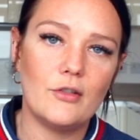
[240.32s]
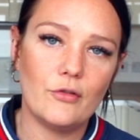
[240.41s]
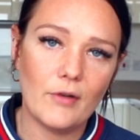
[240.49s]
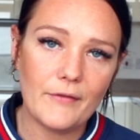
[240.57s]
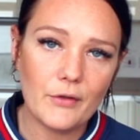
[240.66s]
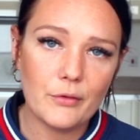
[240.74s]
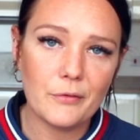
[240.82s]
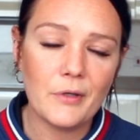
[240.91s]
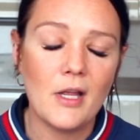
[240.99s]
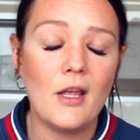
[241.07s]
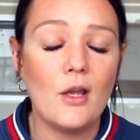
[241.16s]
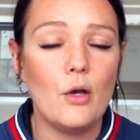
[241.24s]
Travel,
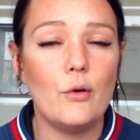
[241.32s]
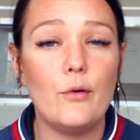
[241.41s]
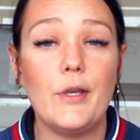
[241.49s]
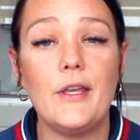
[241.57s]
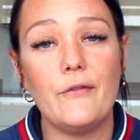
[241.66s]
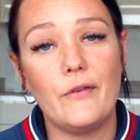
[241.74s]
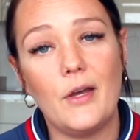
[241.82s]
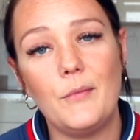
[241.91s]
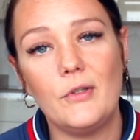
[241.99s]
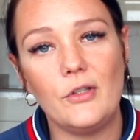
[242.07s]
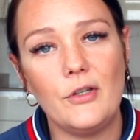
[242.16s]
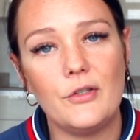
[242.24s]
or you can
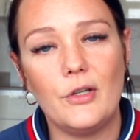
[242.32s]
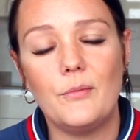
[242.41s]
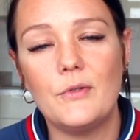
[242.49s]
find me on YouTube